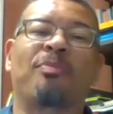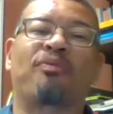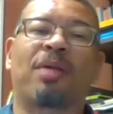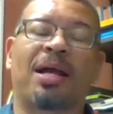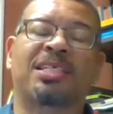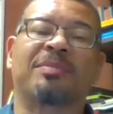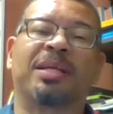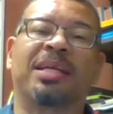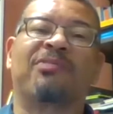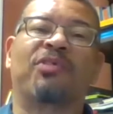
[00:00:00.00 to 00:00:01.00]
proximate
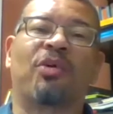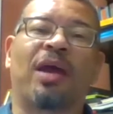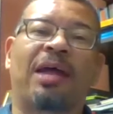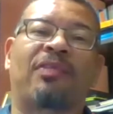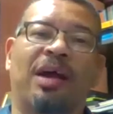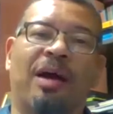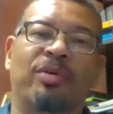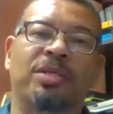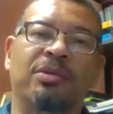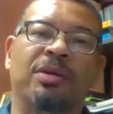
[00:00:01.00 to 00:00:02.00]
if you had the
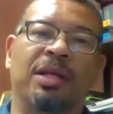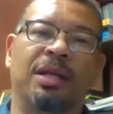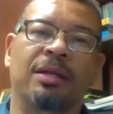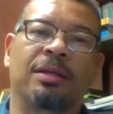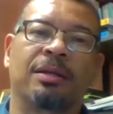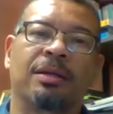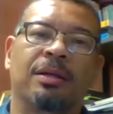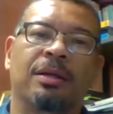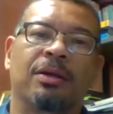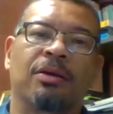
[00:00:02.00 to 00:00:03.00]
opportunity,
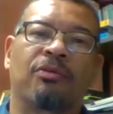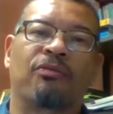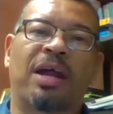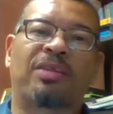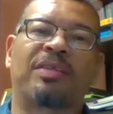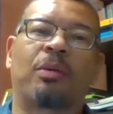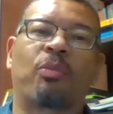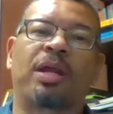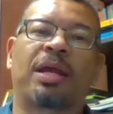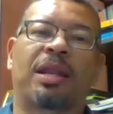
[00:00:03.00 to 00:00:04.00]
rather than
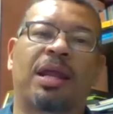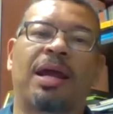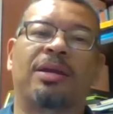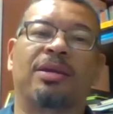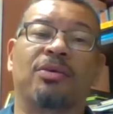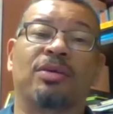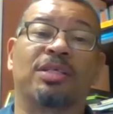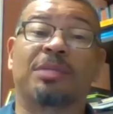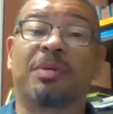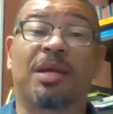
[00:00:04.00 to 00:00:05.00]
would incline you to
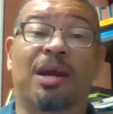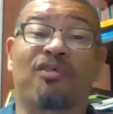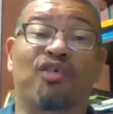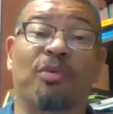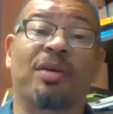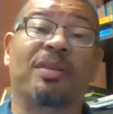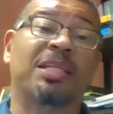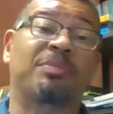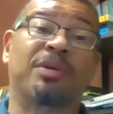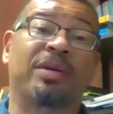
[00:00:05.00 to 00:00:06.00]
just be comfortable in the
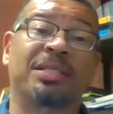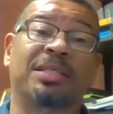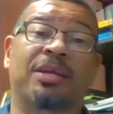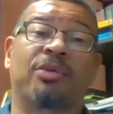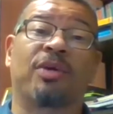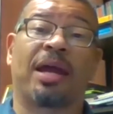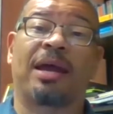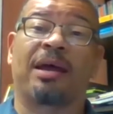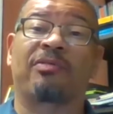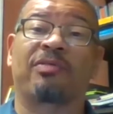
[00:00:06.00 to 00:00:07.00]
experience that you
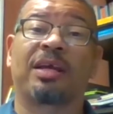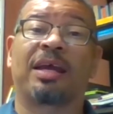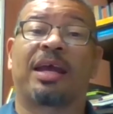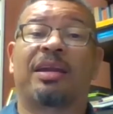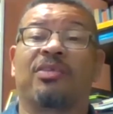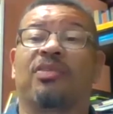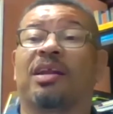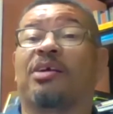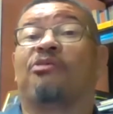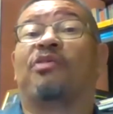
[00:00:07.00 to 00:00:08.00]
have, and to then
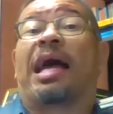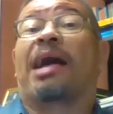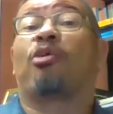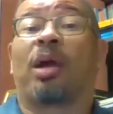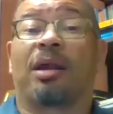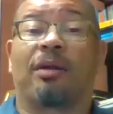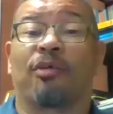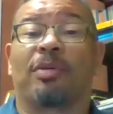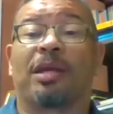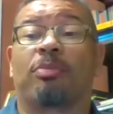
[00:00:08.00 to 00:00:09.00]
evaluate other
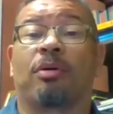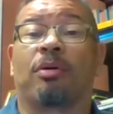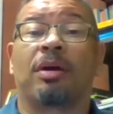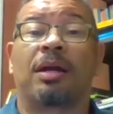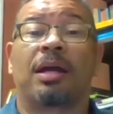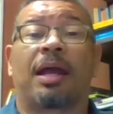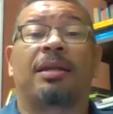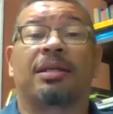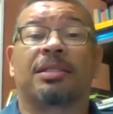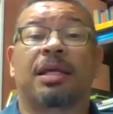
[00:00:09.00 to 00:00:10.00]
people and
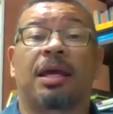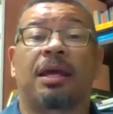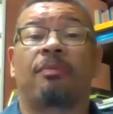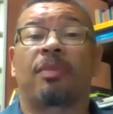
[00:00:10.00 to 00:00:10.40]
to say,